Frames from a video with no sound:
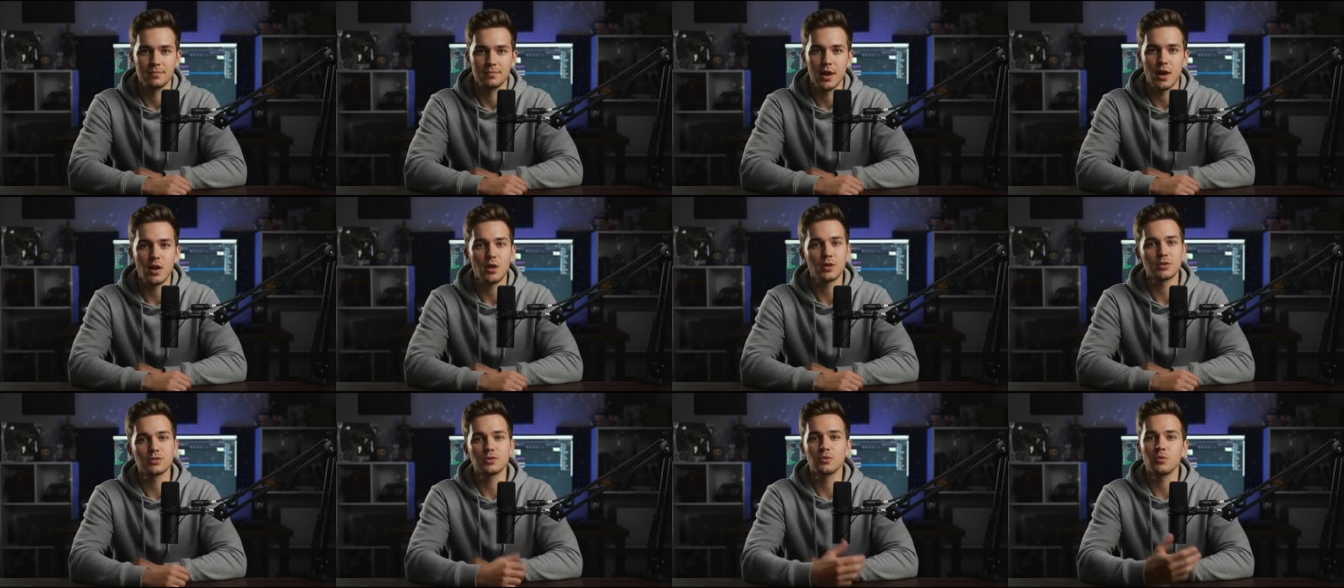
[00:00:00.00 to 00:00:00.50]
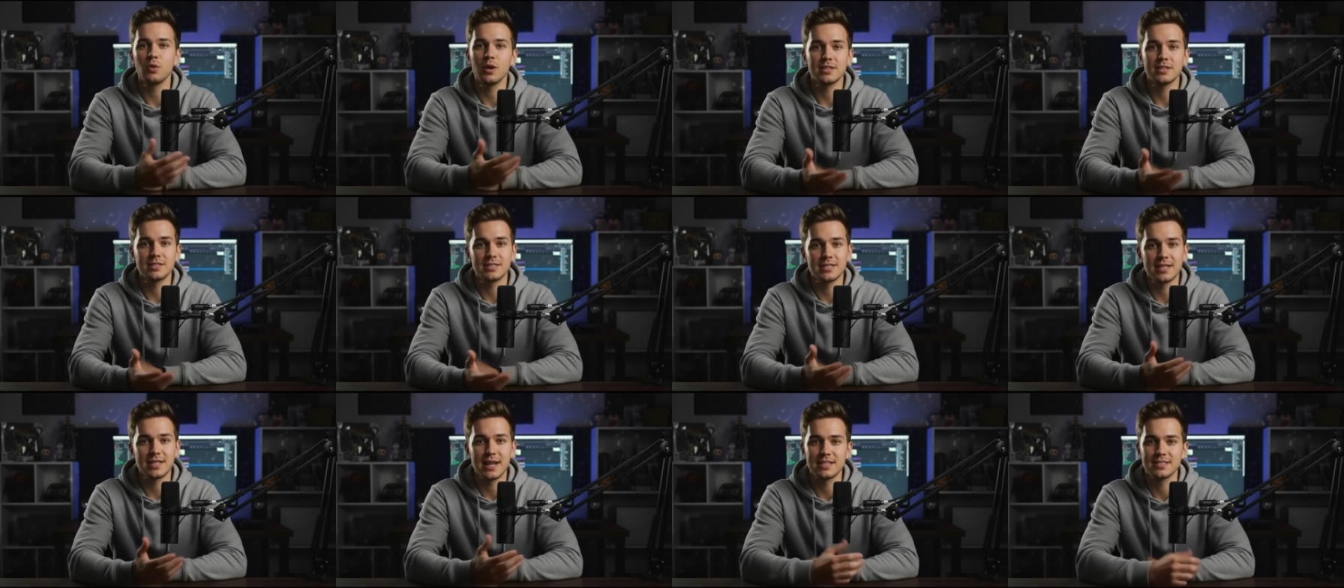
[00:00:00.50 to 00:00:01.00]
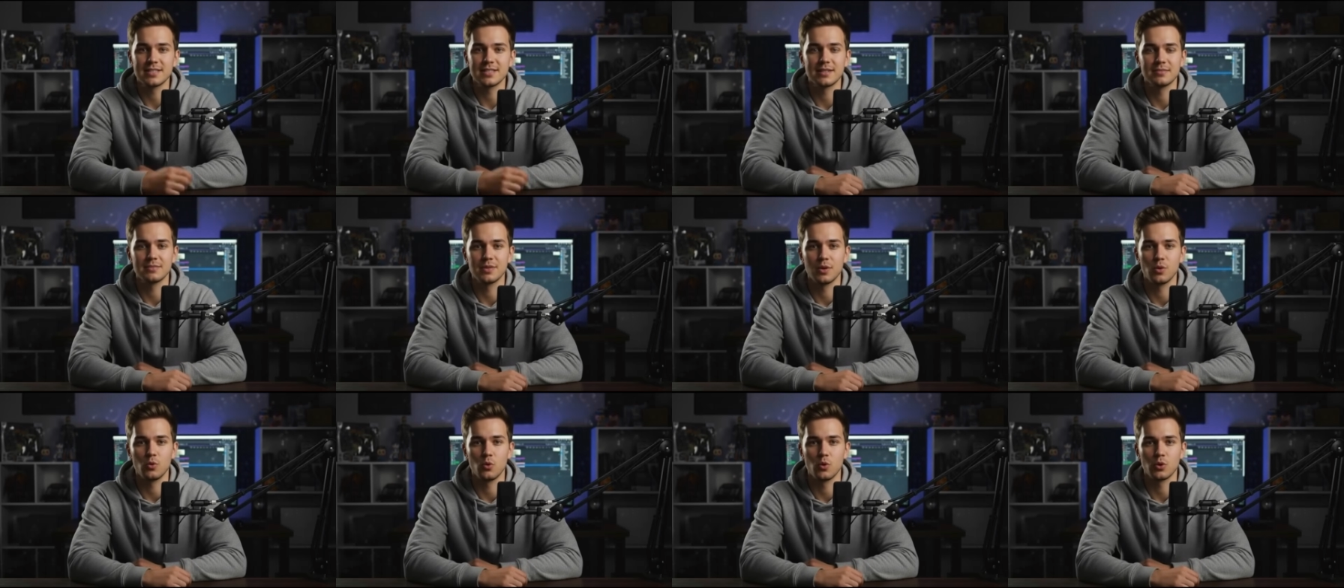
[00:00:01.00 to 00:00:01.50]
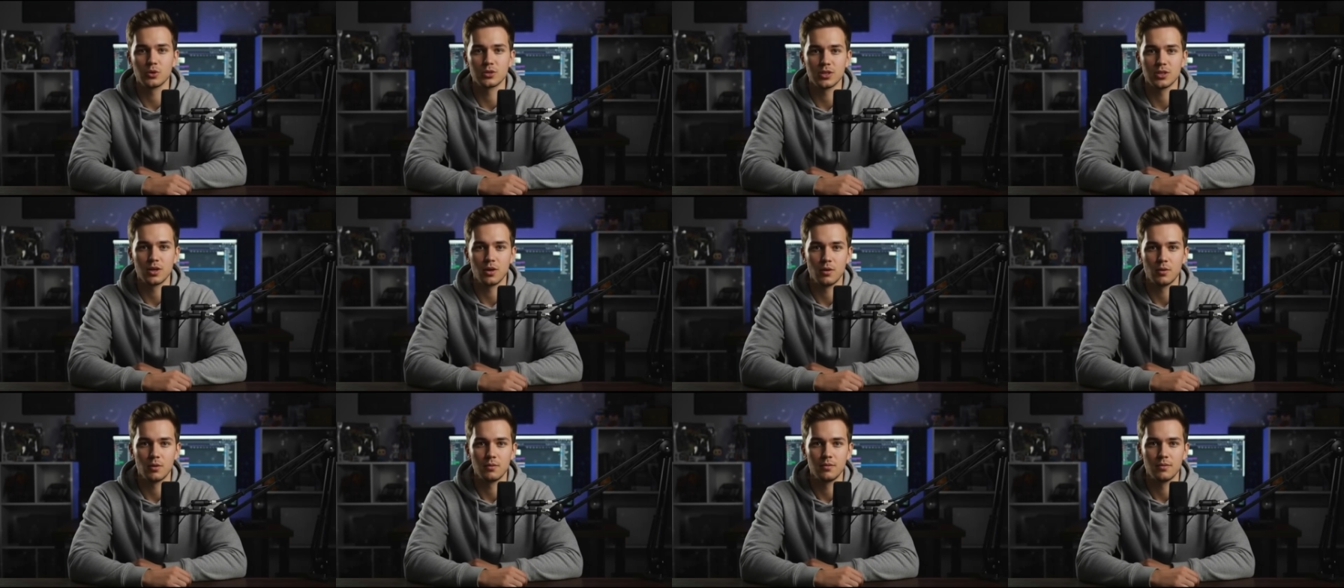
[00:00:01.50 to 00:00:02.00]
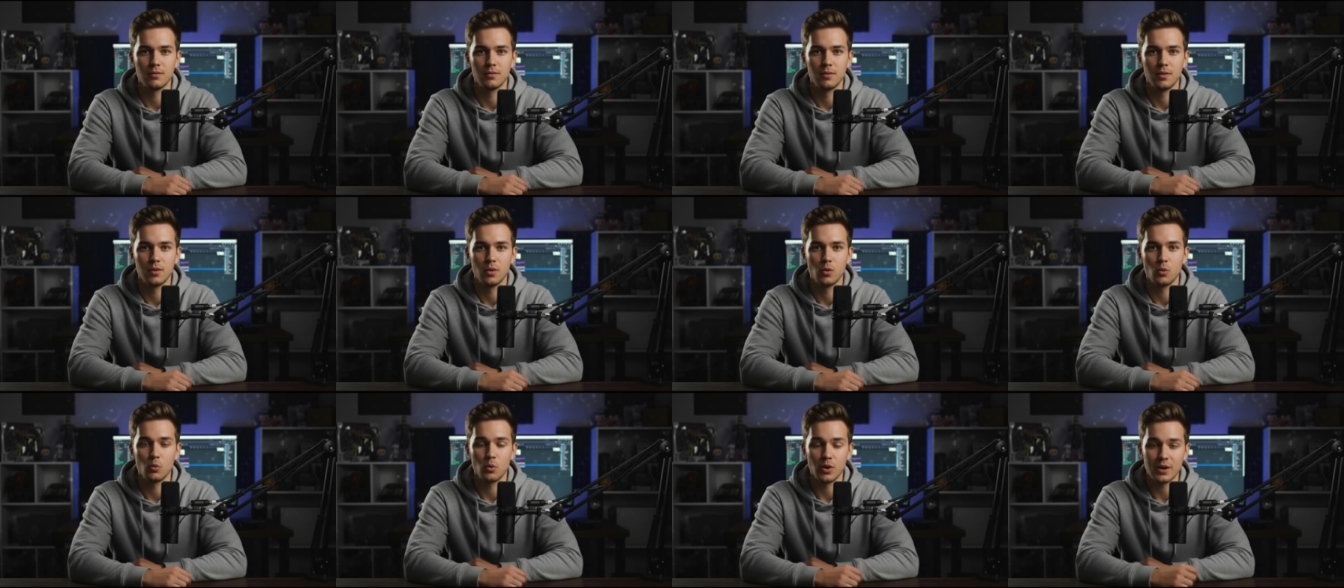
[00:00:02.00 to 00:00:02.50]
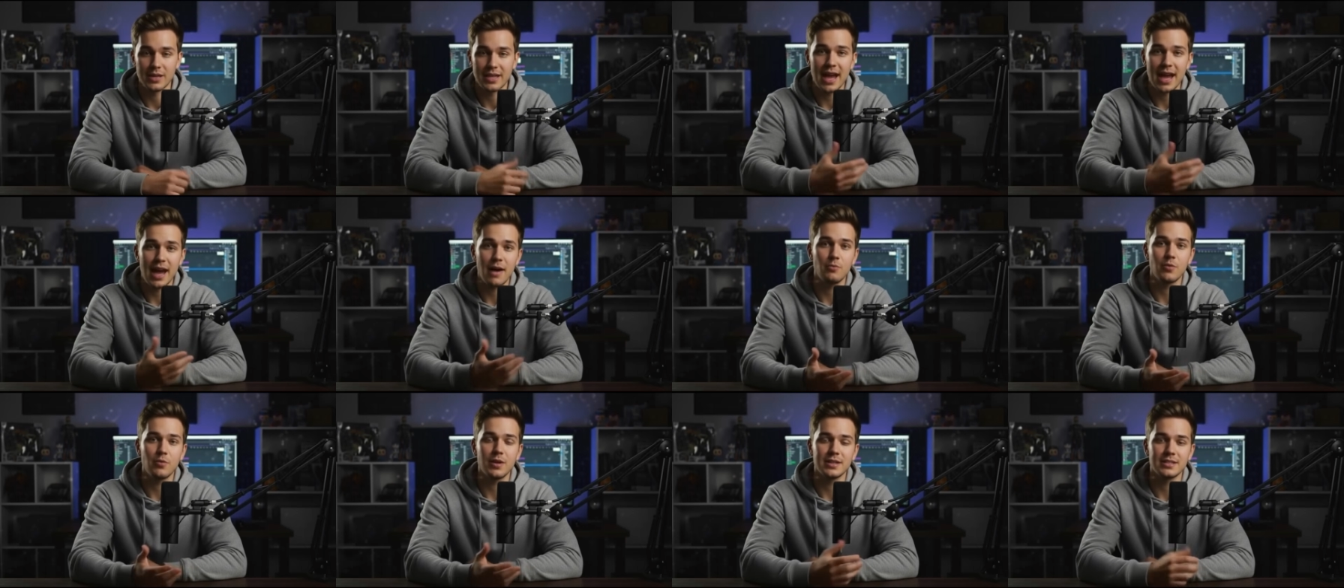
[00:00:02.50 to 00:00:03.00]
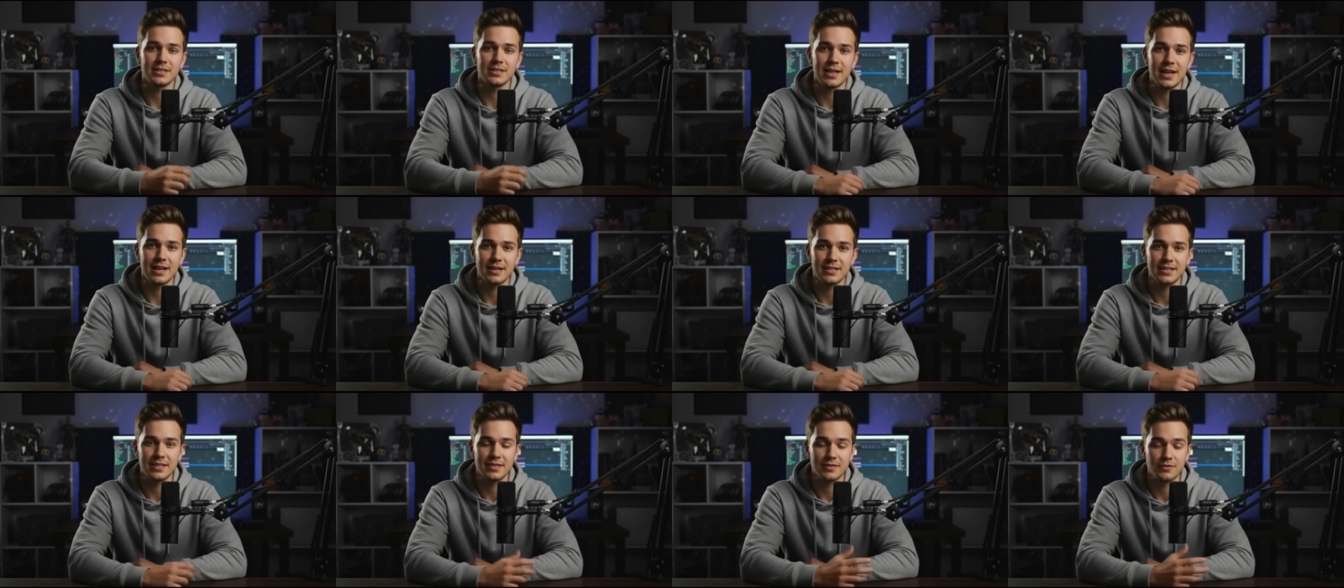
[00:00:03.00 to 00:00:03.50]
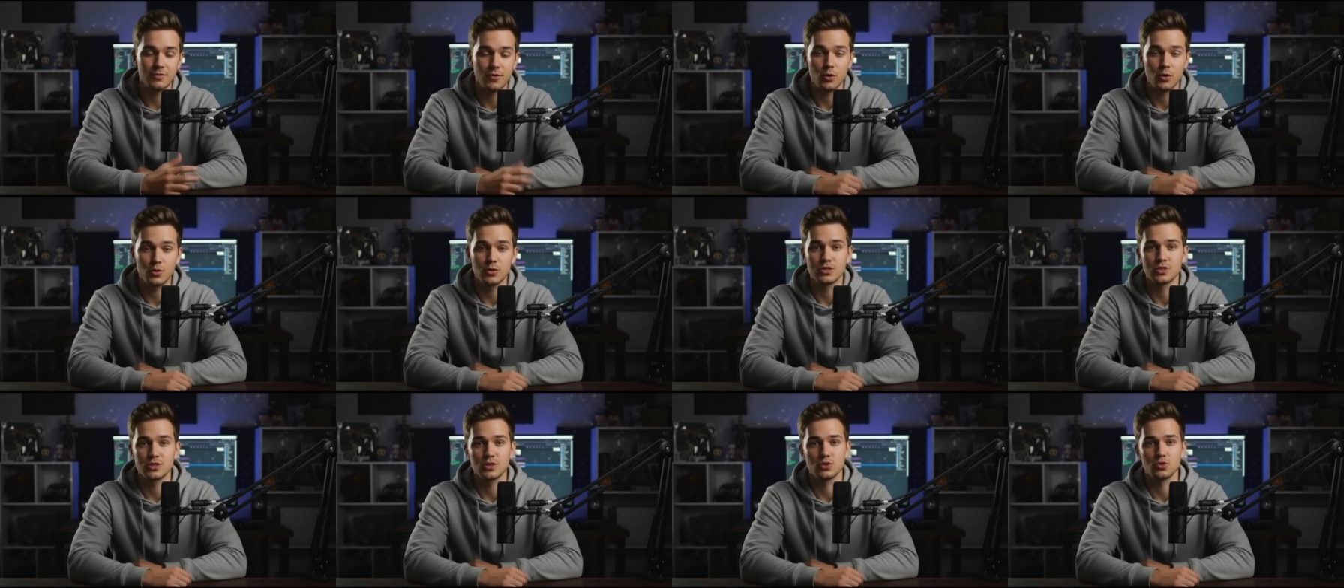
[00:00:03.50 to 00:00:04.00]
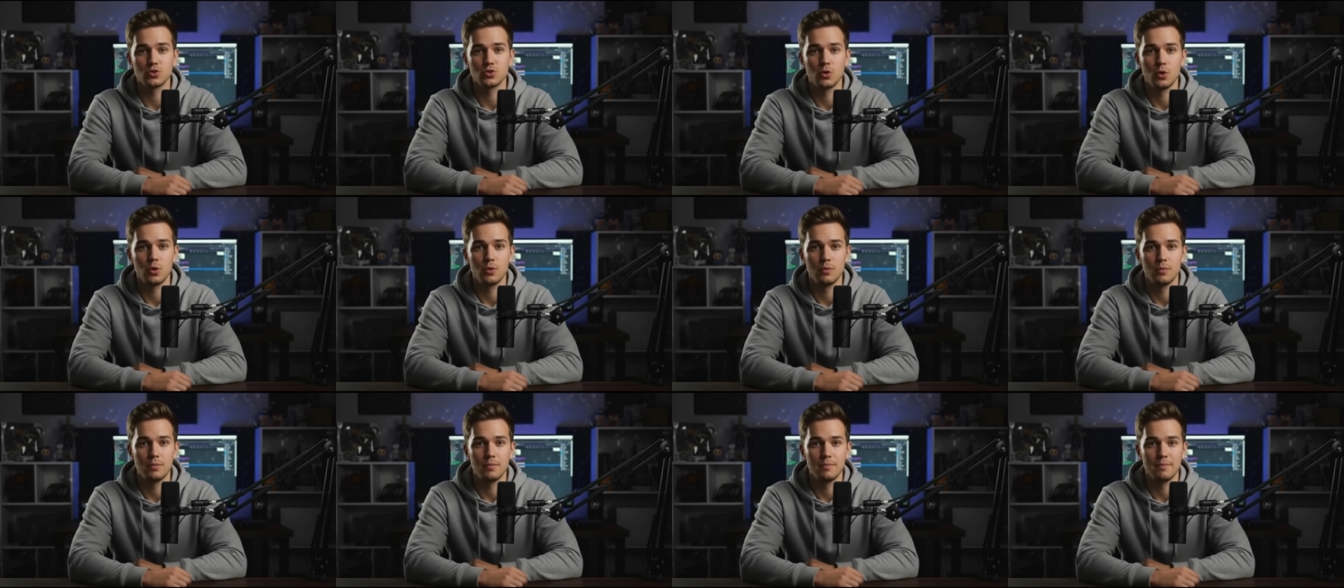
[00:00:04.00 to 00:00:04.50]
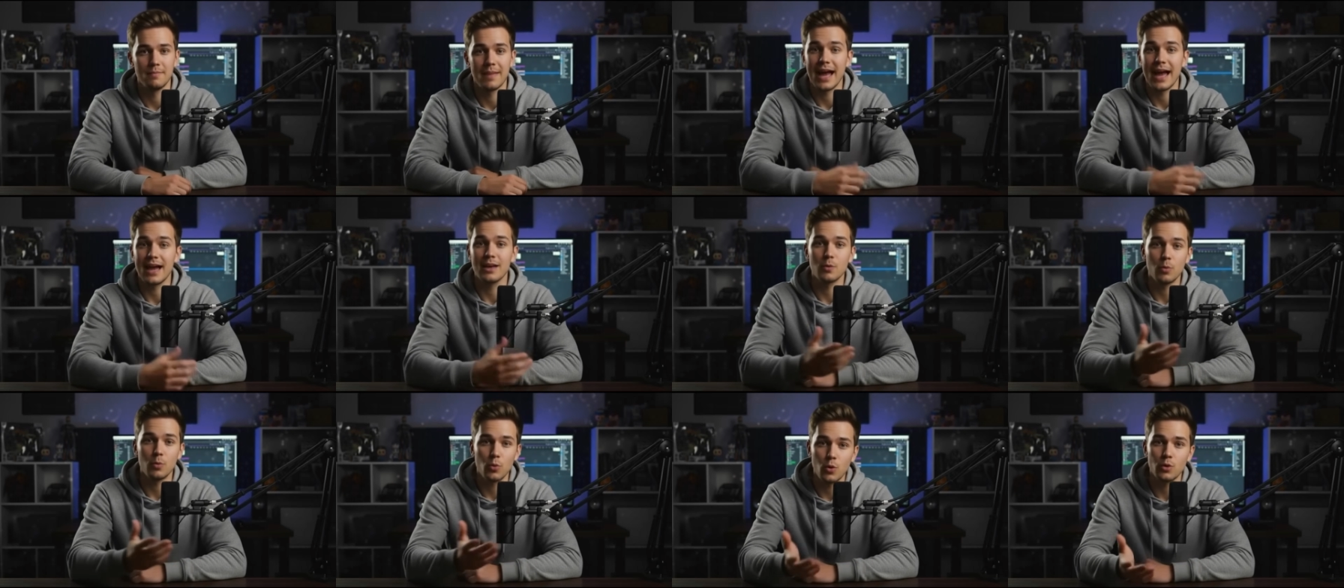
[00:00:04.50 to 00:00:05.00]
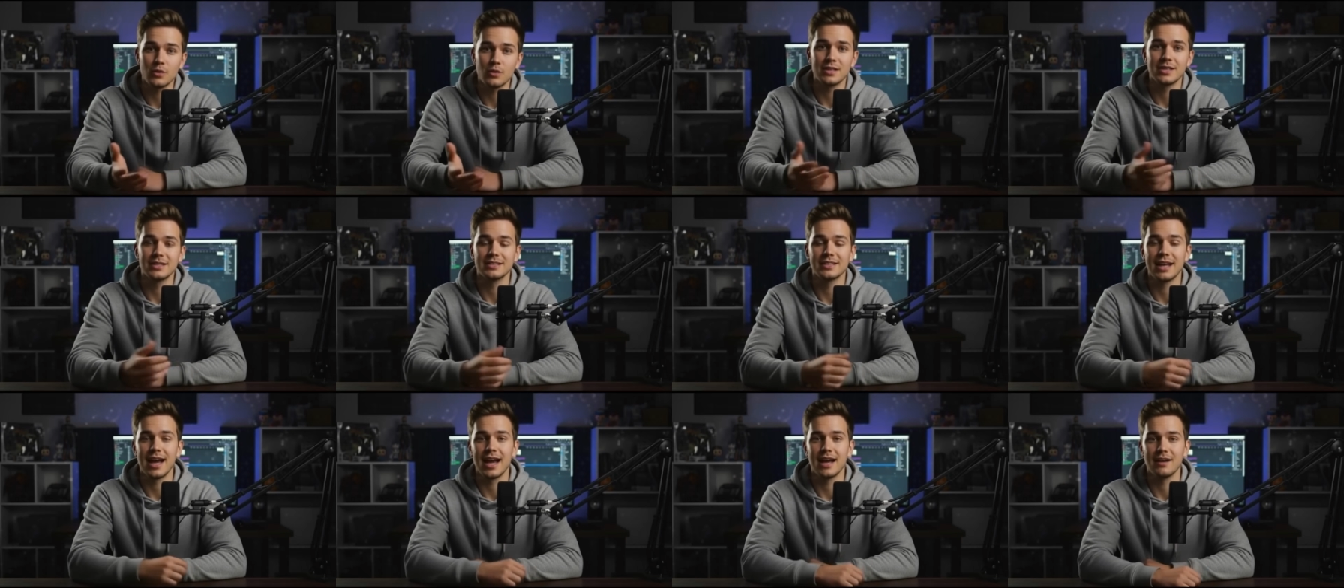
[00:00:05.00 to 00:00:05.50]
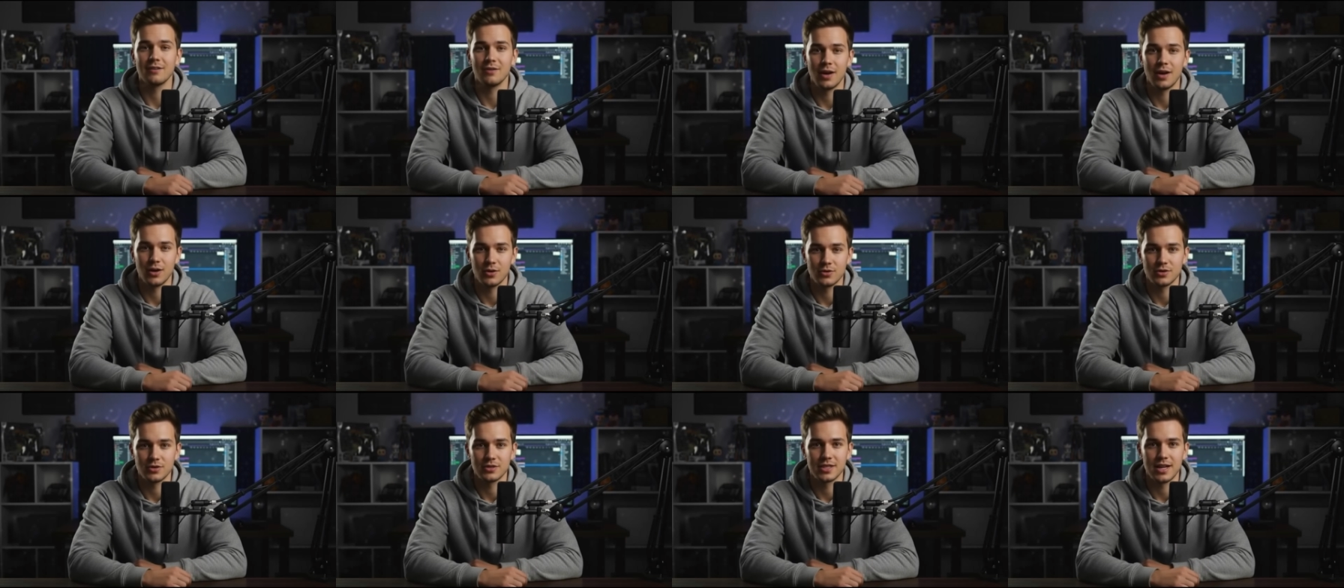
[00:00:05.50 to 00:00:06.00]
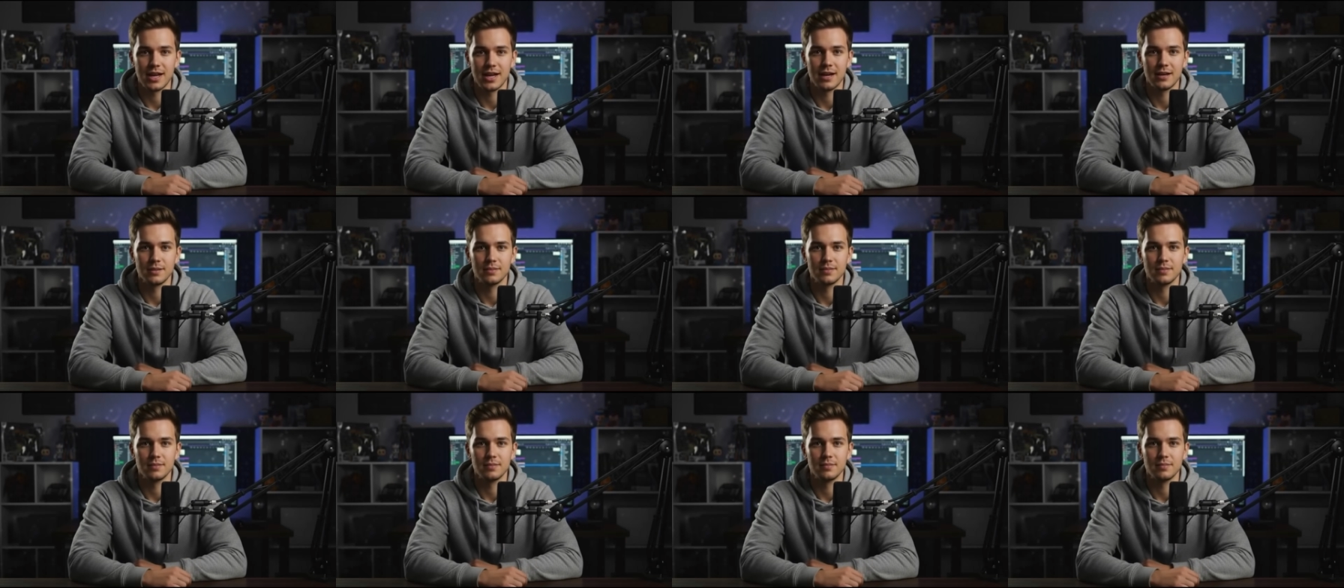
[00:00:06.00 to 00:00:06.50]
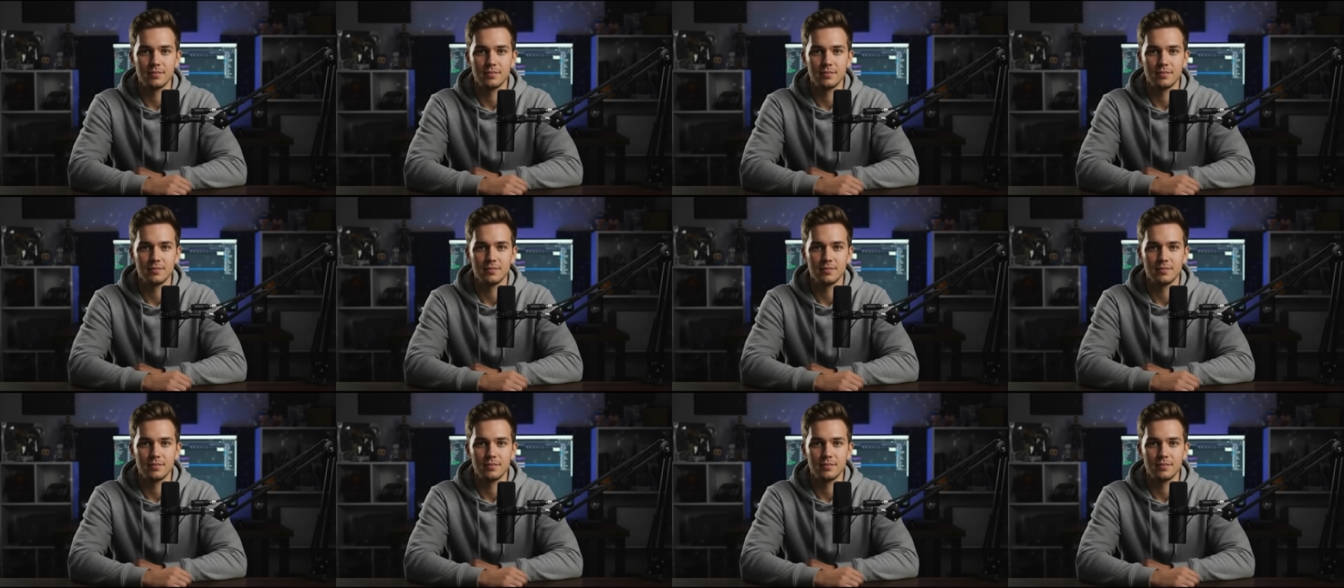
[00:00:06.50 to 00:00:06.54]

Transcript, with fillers: I also wanted to test something more subtle, where camera intent and focus control matter more than dialogue or sound.